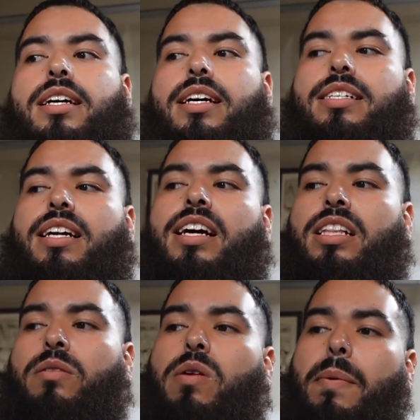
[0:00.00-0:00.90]
he's gonna end
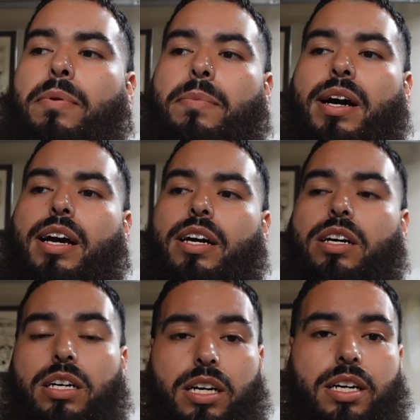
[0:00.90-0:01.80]
up wrapping my
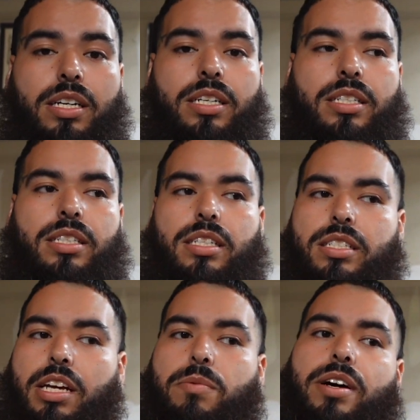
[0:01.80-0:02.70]
hood the
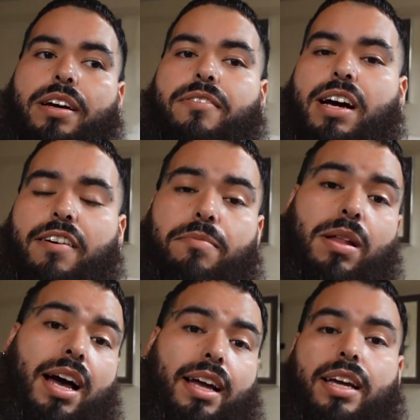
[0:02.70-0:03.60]
same way, half
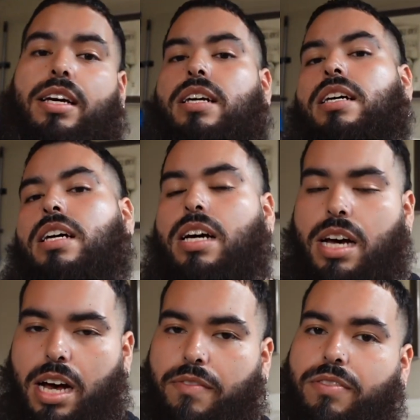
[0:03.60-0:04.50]
black,
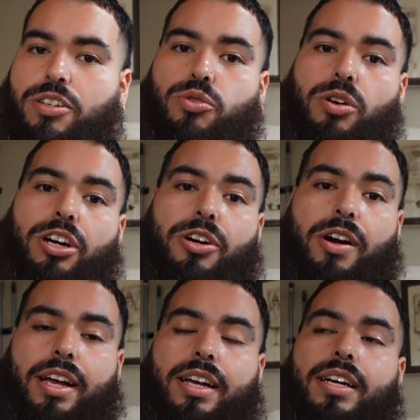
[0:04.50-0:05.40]
half destroyer
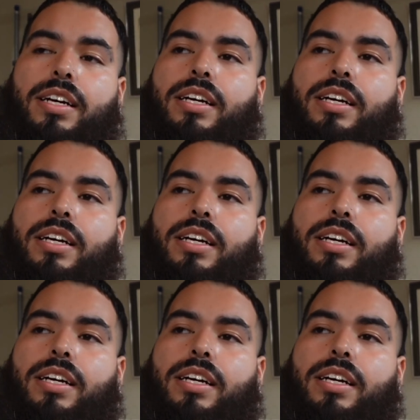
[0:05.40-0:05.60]
gray.